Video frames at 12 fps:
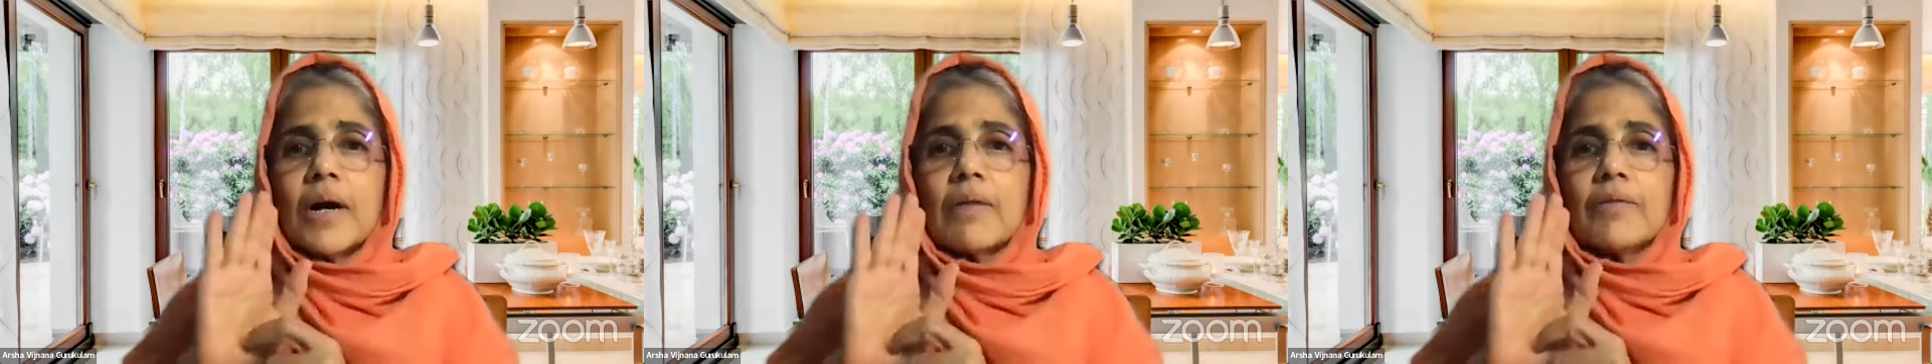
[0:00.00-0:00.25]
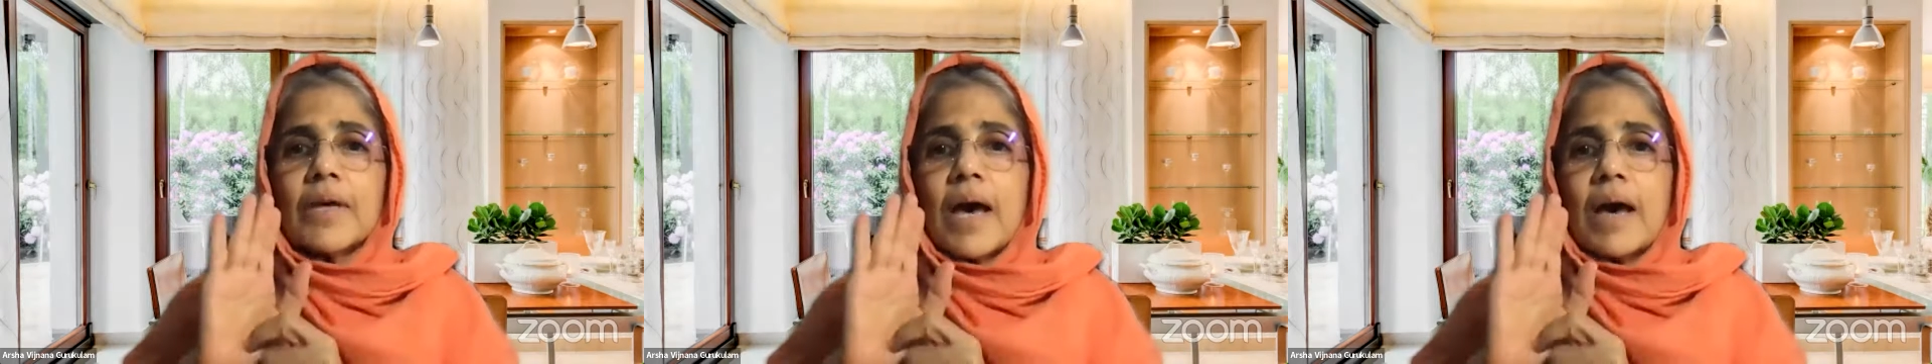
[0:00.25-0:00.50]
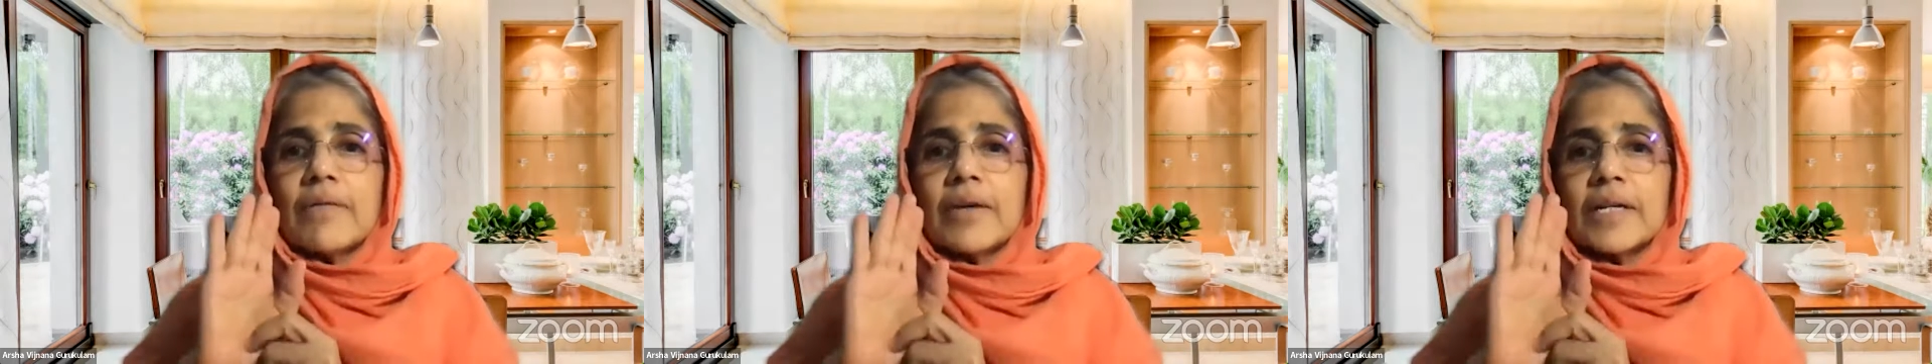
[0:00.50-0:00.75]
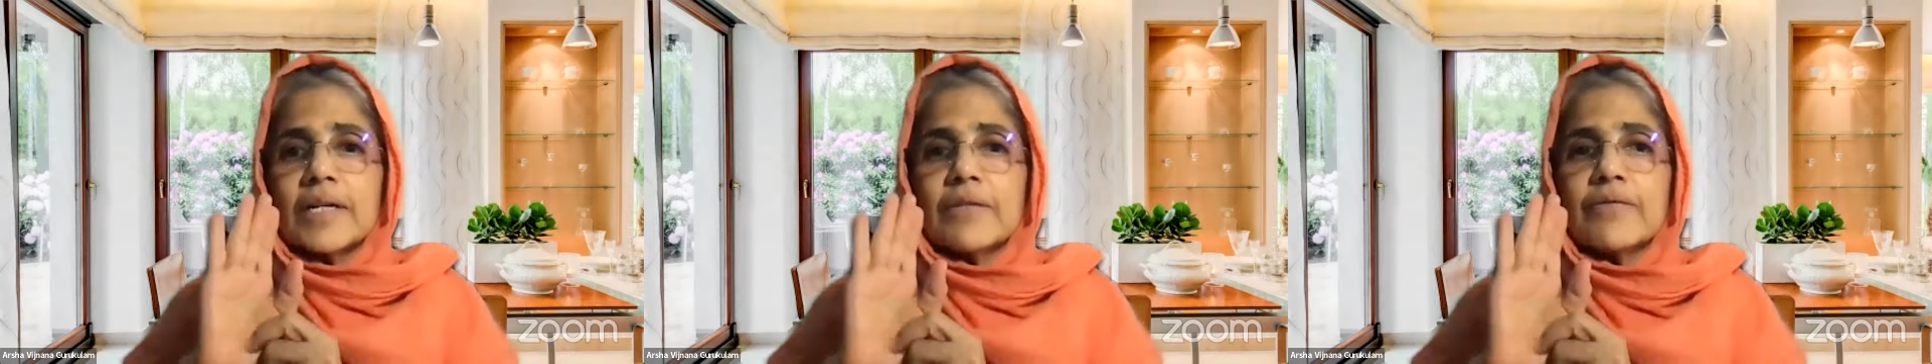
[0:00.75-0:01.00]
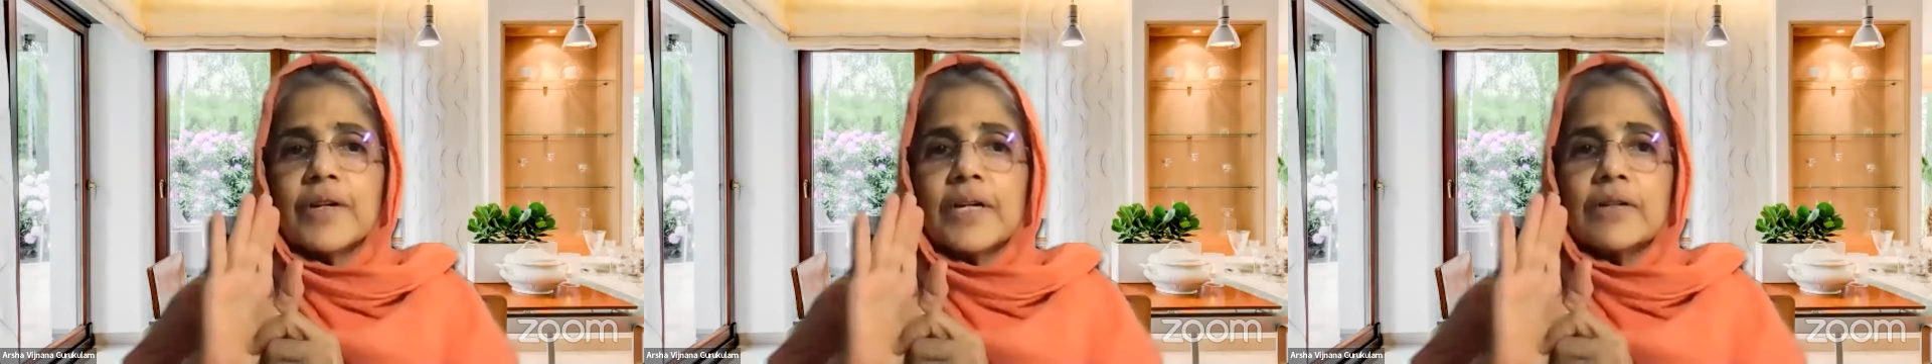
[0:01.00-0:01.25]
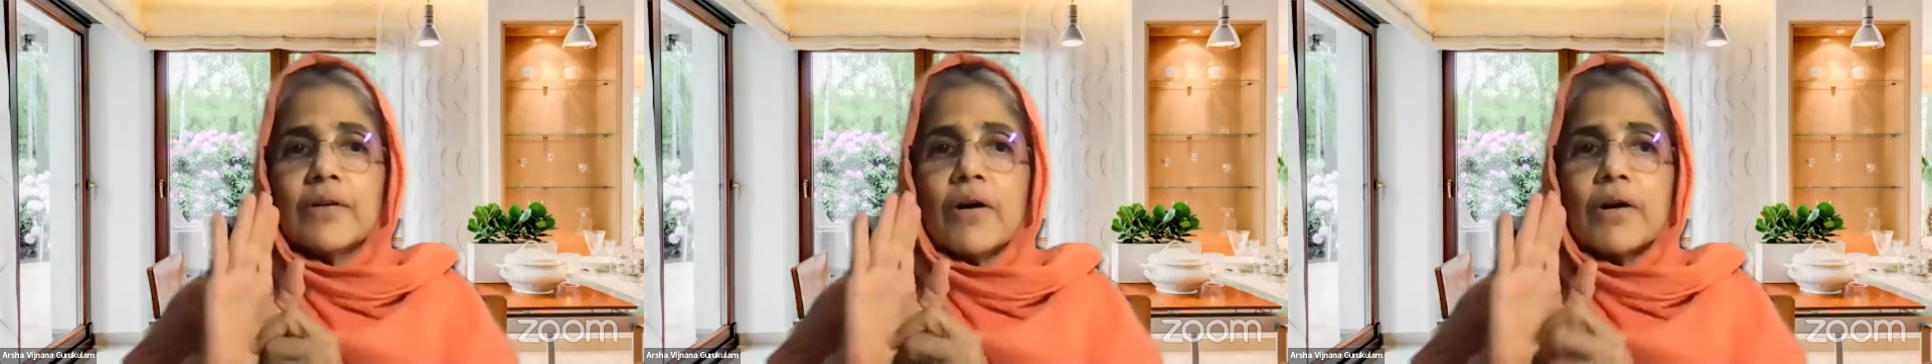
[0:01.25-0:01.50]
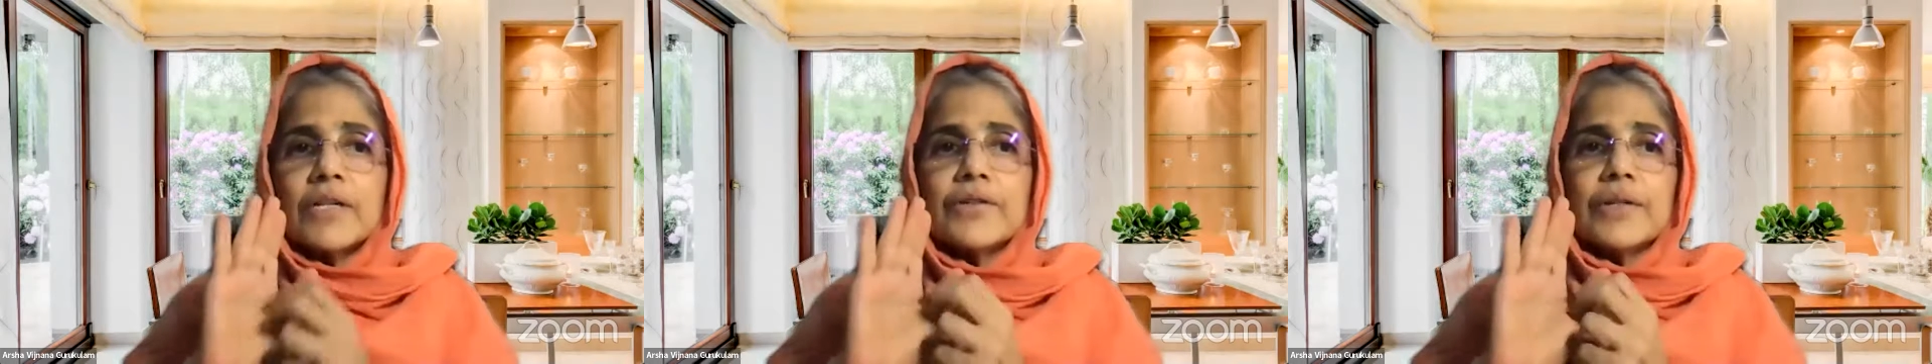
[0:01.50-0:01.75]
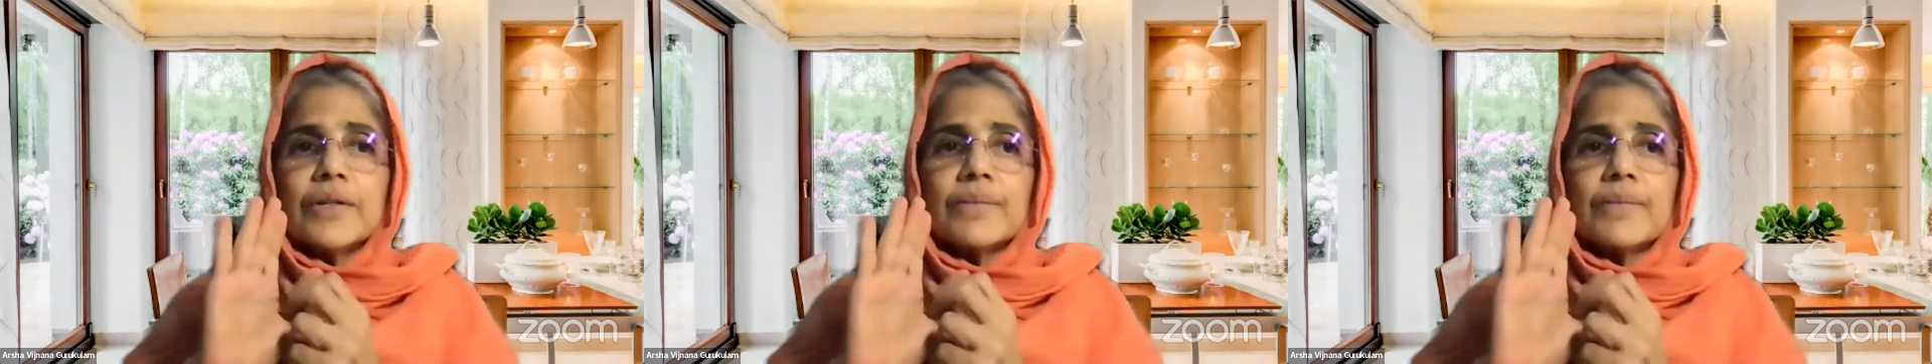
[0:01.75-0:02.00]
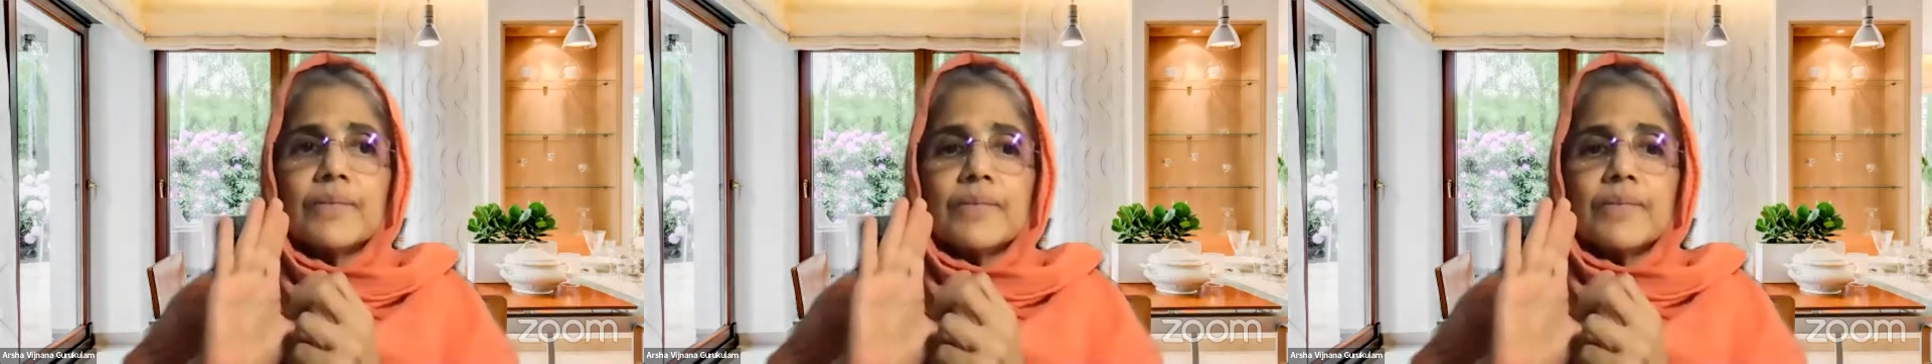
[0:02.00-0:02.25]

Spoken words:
we having a different origin,